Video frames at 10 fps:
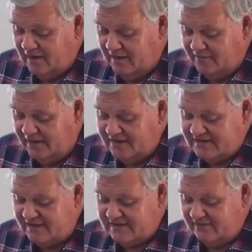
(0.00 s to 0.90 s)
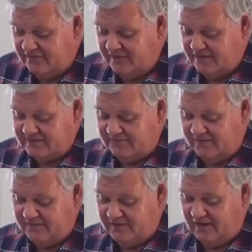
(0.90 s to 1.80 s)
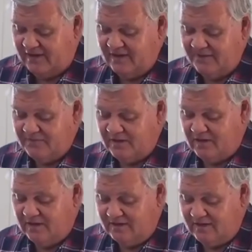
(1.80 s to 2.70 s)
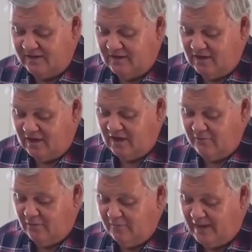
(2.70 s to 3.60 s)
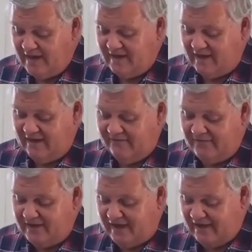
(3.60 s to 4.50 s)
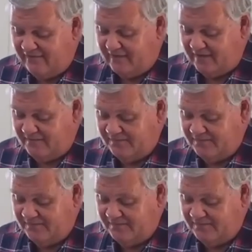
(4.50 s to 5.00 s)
Peter says in verse 15 that I will make every effort.